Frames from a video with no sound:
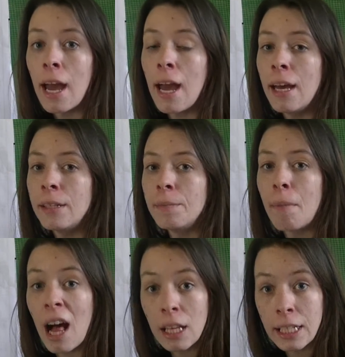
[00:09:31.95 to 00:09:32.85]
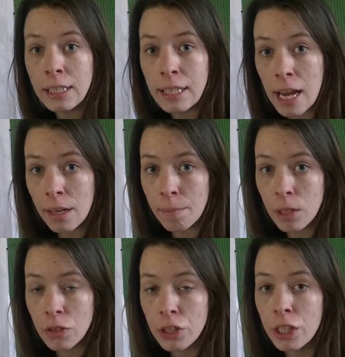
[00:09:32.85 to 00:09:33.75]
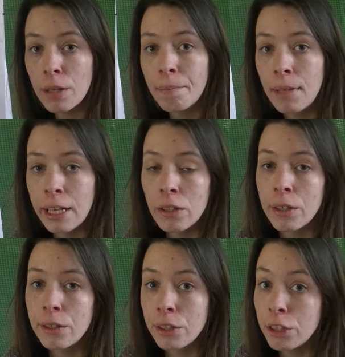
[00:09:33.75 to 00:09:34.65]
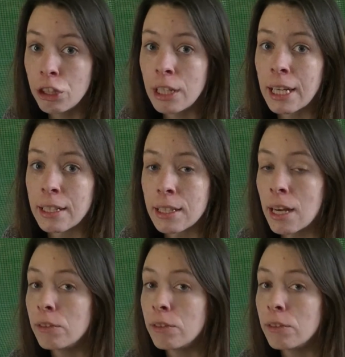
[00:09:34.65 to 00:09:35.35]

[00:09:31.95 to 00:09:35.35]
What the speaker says: and molybdenum. Those are your micronutrients.